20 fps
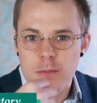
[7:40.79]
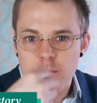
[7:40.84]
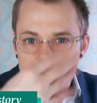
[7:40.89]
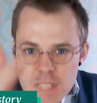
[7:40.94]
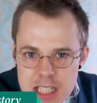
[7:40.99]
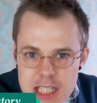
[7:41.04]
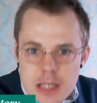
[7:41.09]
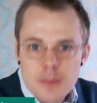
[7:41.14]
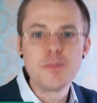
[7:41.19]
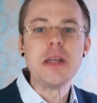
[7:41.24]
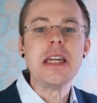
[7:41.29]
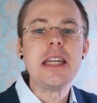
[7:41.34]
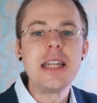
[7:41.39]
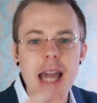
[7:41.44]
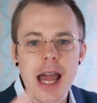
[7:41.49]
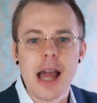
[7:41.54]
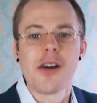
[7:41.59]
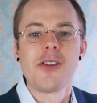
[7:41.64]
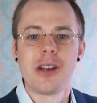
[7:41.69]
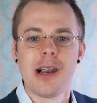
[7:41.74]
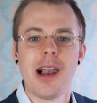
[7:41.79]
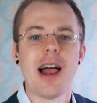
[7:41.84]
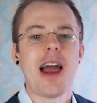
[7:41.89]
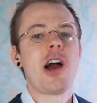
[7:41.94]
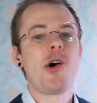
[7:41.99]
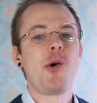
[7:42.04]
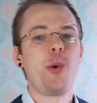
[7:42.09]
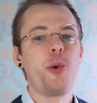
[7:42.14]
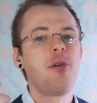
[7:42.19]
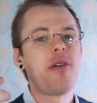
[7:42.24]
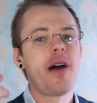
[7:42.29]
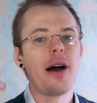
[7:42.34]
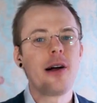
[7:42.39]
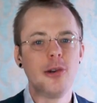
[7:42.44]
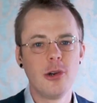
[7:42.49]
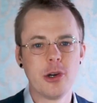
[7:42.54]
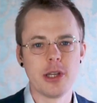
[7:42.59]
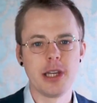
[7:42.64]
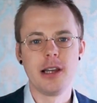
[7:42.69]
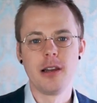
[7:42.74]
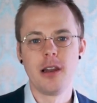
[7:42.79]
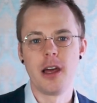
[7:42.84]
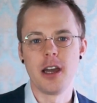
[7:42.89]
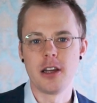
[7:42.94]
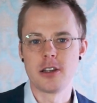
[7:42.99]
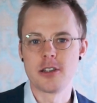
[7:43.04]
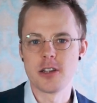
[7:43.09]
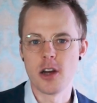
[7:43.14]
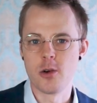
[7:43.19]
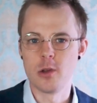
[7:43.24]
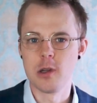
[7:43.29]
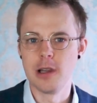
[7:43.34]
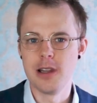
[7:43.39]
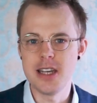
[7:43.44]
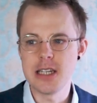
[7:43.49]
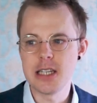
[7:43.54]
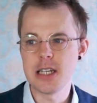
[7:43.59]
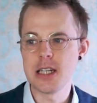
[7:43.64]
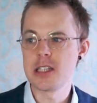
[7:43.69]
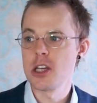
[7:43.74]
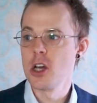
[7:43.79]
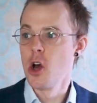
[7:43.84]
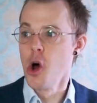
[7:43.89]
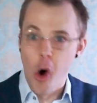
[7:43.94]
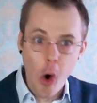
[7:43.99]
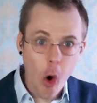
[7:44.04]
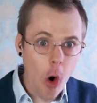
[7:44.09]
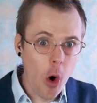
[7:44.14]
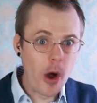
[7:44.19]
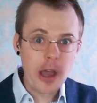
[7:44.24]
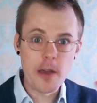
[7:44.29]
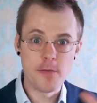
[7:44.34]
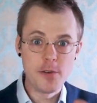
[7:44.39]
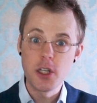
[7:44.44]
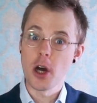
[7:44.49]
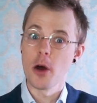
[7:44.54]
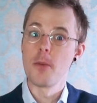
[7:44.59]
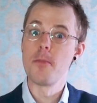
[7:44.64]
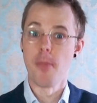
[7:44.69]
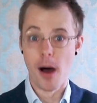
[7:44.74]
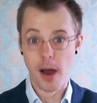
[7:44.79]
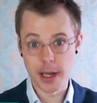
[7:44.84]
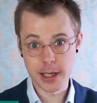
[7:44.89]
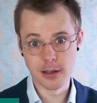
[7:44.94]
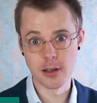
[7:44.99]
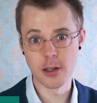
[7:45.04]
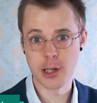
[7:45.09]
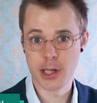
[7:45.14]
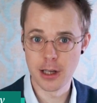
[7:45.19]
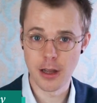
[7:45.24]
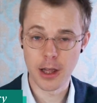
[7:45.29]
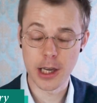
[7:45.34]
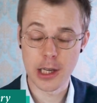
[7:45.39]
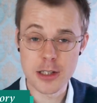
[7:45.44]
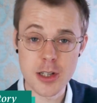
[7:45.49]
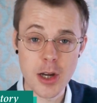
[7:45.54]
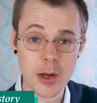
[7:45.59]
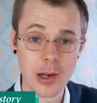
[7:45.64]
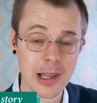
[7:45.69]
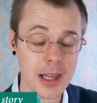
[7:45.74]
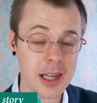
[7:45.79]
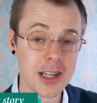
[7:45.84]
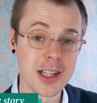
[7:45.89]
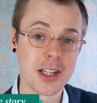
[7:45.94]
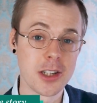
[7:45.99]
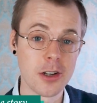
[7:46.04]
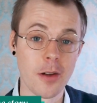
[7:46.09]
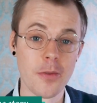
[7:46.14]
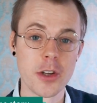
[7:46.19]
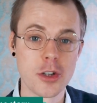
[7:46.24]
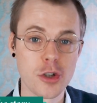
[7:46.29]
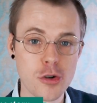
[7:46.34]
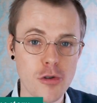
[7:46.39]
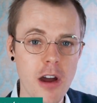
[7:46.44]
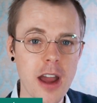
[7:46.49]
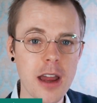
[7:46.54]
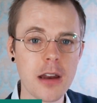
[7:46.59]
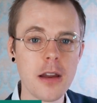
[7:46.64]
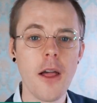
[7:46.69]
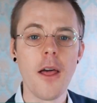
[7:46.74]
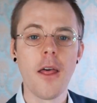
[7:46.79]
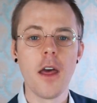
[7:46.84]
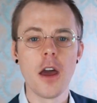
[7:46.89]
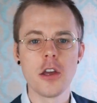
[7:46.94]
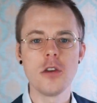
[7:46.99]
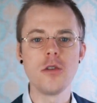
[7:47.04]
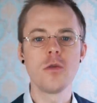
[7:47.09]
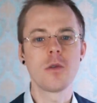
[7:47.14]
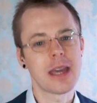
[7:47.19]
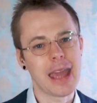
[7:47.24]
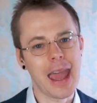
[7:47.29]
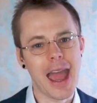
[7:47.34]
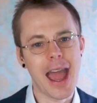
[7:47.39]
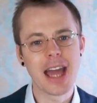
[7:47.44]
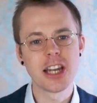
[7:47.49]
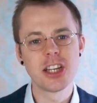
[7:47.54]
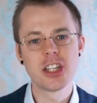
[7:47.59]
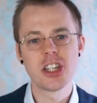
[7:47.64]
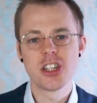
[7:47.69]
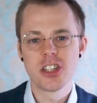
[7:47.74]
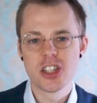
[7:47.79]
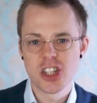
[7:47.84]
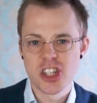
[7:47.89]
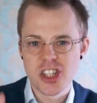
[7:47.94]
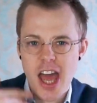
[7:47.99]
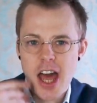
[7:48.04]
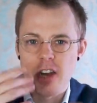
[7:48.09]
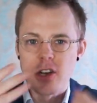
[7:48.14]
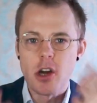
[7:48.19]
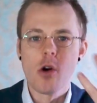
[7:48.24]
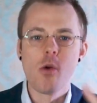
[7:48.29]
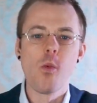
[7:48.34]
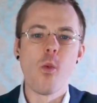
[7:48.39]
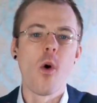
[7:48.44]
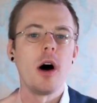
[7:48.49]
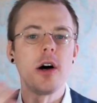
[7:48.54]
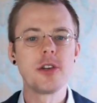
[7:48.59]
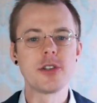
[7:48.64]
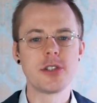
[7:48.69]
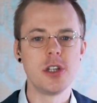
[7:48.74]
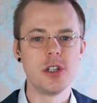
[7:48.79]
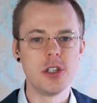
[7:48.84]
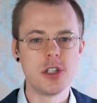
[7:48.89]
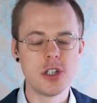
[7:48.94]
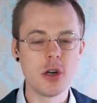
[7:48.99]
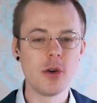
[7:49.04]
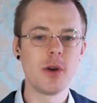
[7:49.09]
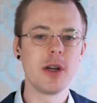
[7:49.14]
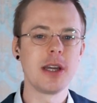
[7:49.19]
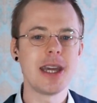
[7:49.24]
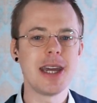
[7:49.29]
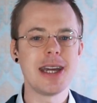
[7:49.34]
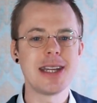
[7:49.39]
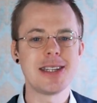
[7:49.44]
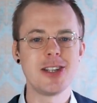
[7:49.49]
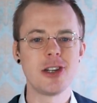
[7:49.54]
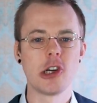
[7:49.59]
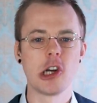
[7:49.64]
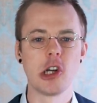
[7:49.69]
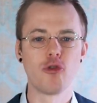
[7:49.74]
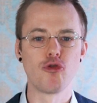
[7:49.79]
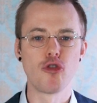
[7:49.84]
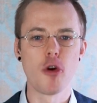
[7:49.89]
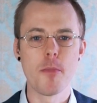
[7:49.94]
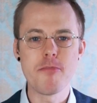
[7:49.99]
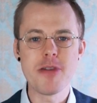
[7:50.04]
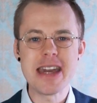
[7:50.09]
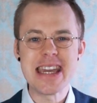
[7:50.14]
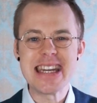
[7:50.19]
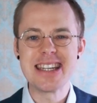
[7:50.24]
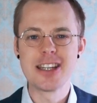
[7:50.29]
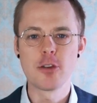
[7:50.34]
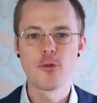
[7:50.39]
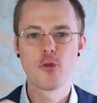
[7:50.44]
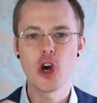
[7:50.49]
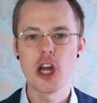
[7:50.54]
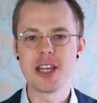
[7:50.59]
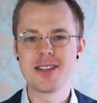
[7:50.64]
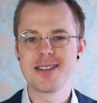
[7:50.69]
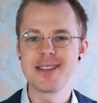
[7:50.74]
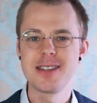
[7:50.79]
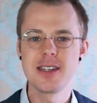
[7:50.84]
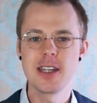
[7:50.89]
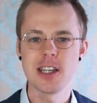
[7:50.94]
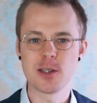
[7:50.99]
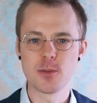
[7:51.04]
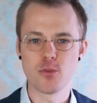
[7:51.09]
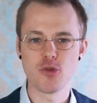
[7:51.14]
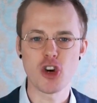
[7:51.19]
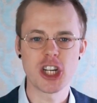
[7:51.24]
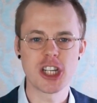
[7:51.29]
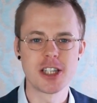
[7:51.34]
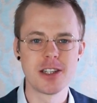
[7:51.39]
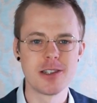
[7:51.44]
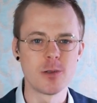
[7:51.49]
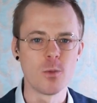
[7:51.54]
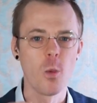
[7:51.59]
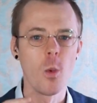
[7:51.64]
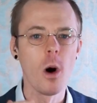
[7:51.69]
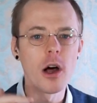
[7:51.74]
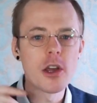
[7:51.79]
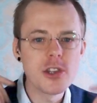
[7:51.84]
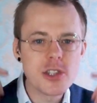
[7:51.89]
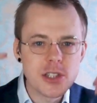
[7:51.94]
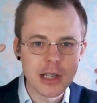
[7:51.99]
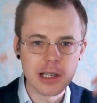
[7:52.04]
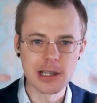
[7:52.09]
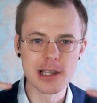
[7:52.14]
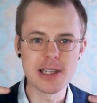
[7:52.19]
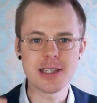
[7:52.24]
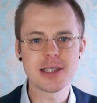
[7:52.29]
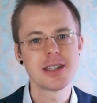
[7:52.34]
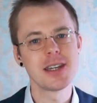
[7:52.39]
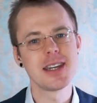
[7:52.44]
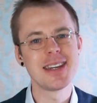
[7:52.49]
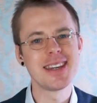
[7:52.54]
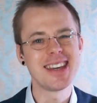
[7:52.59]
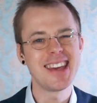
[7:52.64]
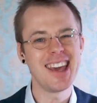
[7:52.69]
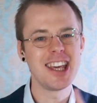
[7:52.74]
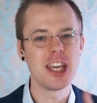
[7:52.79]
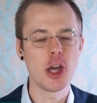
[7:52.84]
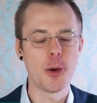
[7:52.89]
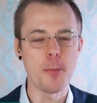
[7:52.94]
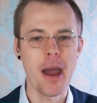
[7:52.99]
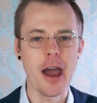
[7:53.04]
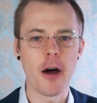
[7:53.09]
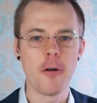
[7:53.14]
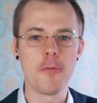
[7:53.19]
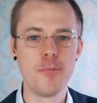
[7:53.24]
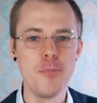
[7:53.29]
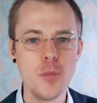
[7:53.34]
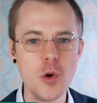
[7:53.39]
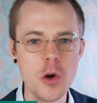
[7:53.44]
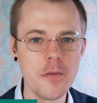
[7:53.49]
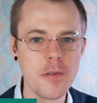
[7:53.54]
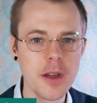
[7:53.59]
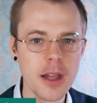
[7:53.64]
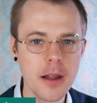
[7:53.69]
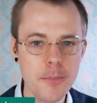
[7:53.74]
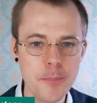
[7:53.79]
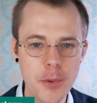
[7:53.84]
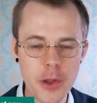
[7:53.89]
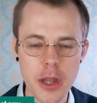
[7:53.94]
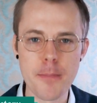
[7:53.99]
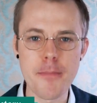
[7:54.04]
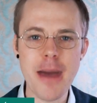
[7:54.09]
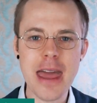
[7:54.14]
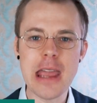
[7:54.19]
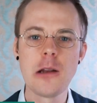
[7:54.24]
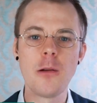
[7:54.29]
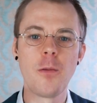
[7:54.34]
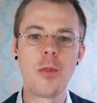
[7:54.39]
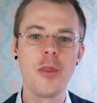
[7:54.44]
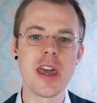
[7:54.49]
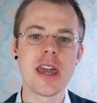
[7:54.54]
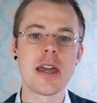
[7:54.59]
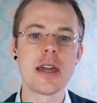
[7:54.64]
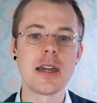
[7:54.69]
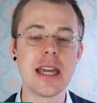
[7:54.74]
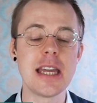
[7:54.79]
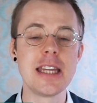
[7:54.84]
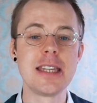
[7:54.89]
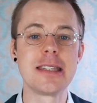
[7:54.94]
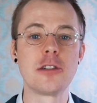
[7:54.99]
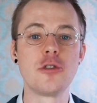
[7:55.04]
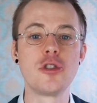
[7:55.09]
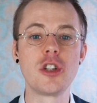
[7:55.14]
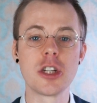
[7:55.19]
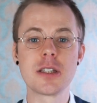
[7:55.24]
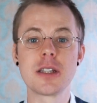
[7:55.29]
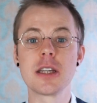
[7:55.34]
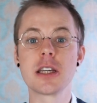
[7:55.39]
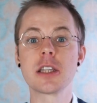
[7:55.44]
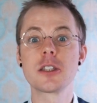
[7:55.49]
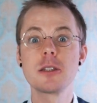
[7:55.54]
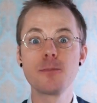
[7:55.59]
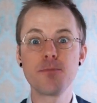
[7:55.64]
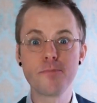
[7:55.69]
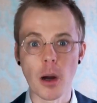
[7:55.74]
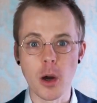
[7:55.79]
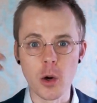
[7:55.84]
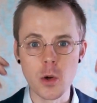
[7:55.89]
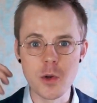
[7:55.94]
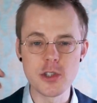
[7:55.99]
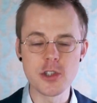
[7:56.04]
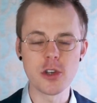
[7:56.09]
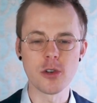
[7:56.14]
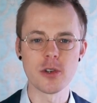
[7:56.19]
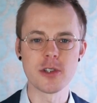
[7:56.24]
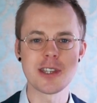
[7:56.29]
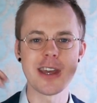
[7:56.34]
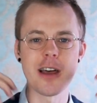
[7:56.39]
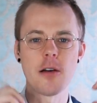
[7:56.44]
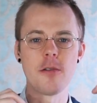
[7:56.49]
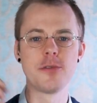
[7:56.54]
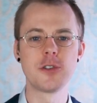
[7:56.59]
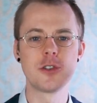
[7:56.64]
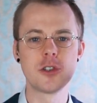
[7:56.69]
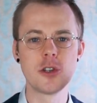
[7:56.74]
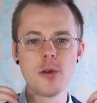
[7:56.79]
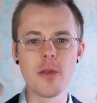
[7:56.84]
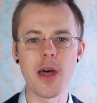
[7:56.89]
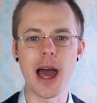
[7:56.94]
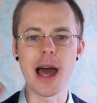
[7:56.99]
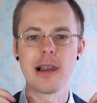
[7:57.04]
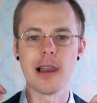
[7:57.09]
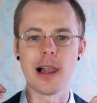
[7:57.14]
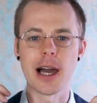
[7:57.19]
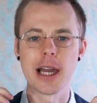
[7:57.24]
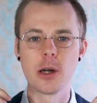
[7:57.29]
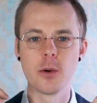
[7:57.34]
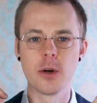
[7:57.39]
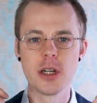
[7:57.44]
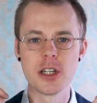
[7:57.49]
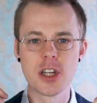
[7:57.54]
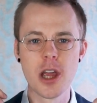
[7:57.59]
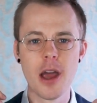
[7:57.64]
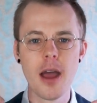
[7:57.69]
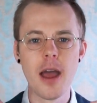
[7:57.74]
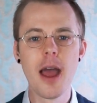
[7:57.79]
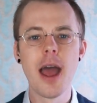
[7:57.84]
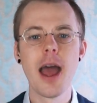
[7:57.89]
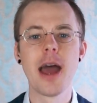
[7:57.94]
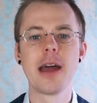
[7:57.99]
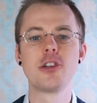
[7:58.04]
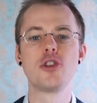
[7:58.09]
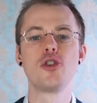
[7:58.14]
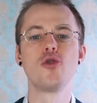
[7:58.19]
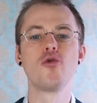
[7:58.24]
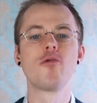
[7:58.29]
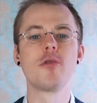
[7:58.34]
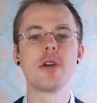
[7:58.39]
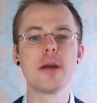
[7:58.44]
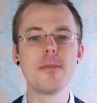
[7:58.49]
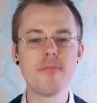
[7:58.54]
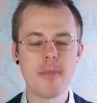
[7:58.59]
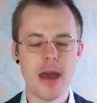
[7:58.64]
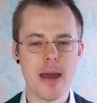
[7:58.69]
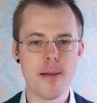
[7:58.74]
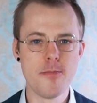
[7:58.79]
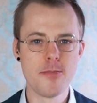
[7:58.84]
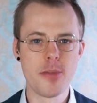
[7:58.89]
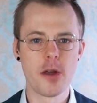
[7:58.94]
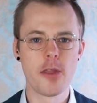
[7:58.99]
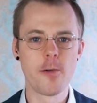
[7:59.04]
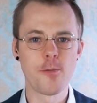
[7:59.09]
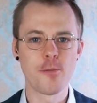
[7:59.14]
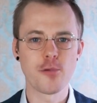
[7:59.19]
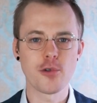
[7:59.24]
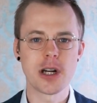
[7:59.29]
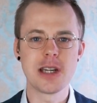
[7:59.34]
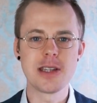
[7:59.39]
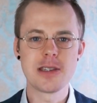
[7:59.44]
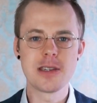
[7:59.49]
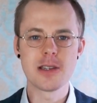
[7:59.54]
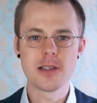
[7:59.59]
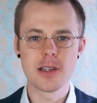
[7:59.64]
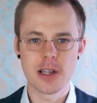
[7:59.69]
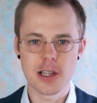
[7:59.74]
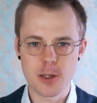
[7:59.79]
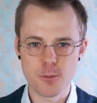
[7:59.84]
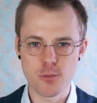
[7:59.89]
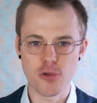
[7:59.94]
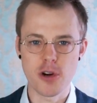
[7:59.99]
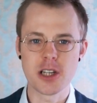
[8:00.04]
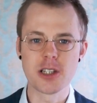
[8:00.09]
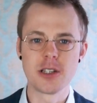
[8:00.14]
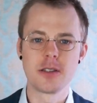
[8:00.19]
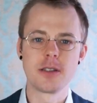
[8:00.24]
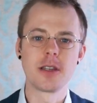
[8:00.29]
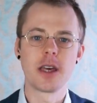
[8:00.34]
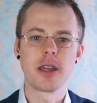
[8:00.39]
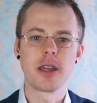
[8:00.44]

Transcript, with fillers: speak out loud without looking like a total idiot, or if you don't mind looking like a total idiot on the train, you can shadow whilst you're doing it, you can repeat phrases and expressions whilst you're listening, get your mouth moving, but the main thing is to just expose yourself to that language to remember the phrases and expressions